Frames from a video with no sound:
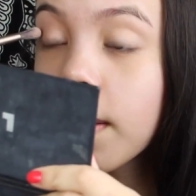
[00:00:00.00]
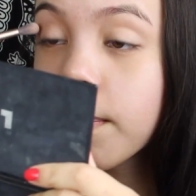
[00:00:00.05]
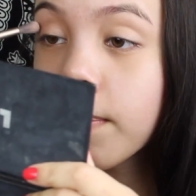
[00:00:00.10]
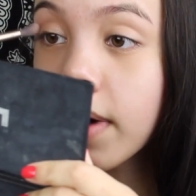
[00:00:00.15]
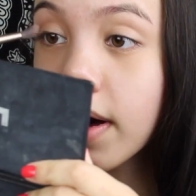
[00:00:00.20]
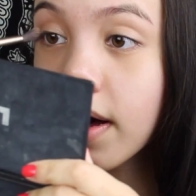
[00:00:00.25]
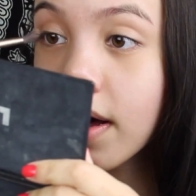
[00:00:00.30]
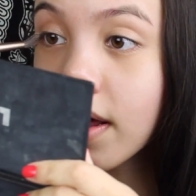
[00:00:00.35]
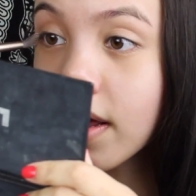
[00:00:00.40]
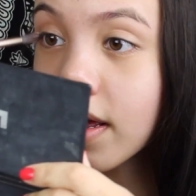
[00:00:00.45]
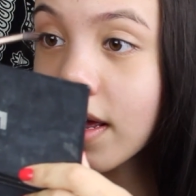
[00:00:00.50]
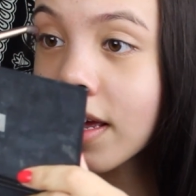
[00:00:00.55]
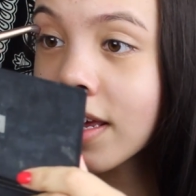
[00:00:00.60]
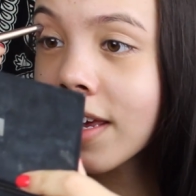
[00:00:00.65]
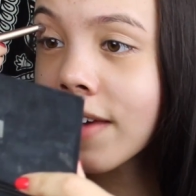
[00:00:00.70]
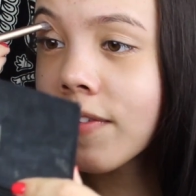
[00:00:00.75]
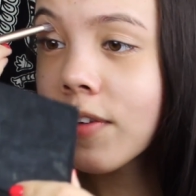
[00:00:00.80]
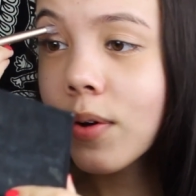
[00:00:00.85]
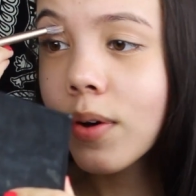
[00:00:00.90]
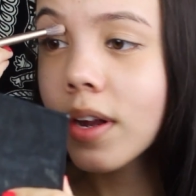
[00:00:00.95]
But
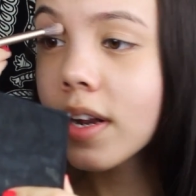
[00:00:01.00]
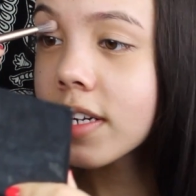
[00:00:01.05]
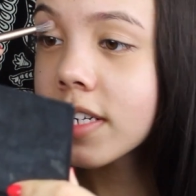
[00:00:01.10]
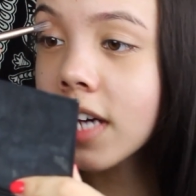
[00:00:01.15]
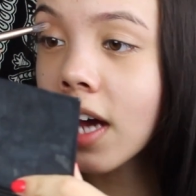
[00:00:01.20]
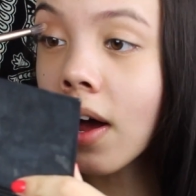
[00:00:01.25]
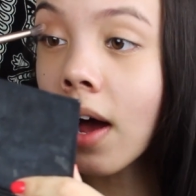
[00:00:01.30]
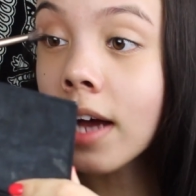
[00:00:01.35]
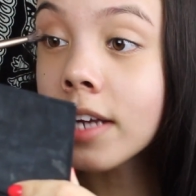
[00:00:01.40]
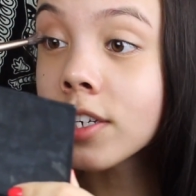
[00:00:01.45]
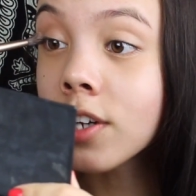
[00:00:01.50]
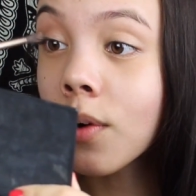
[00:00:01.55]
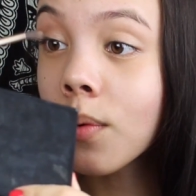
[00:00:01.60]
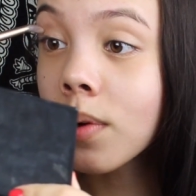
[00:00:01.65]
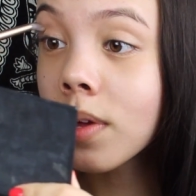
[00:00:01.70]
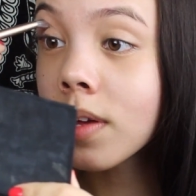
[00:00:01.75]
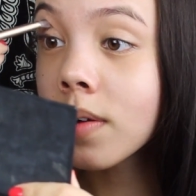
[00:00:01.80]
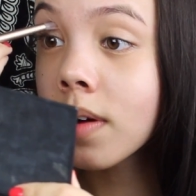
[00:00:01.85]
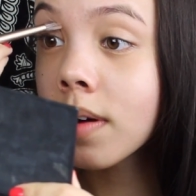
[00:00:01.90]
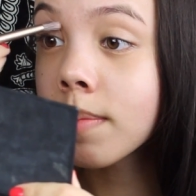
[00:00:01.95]
if you couldn't tell, I don't
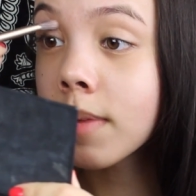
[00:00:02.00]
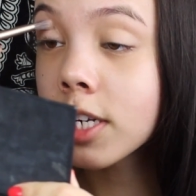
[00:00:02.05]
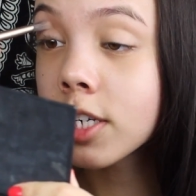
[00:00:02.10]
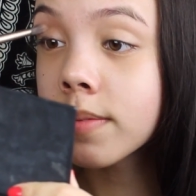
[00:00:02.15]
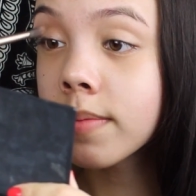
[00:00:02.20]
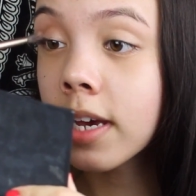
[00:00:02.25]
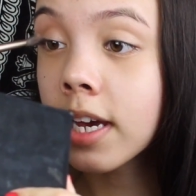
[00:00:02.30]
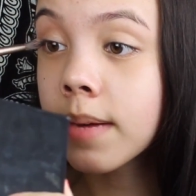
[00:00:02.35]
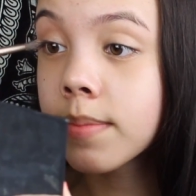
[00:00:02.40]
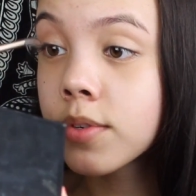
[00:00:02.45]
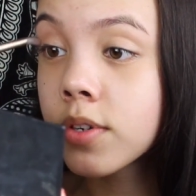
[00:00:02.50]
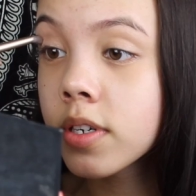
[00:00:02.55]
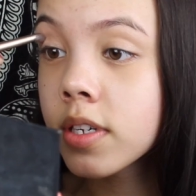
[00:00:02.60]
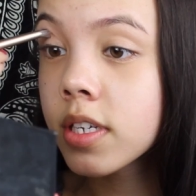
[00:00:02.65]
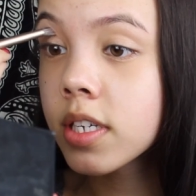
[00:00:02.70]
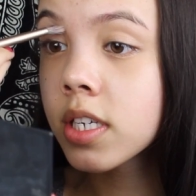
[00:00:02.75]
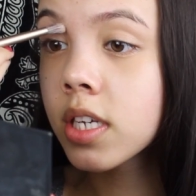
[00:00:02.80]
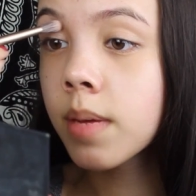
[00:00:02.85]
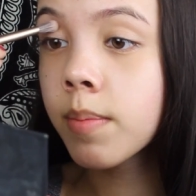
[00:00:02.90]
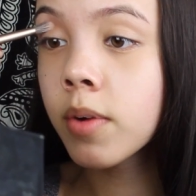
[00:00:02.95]
really wear much makeup during
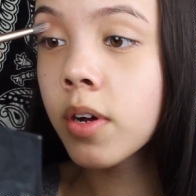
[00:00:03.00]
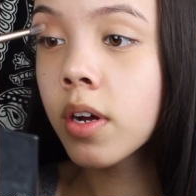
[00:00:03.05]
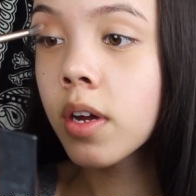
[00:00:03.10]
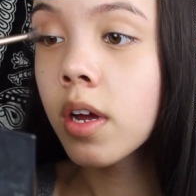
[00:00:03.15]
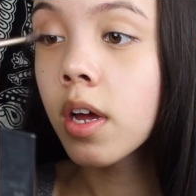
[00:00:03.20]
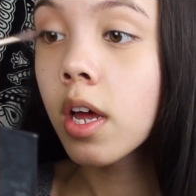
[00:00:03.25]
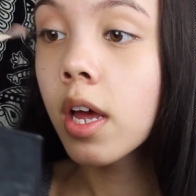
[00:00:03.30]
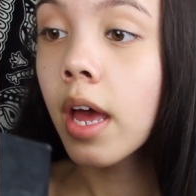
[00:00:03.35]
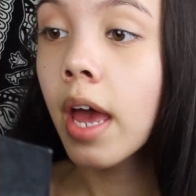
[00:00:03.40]
the summer.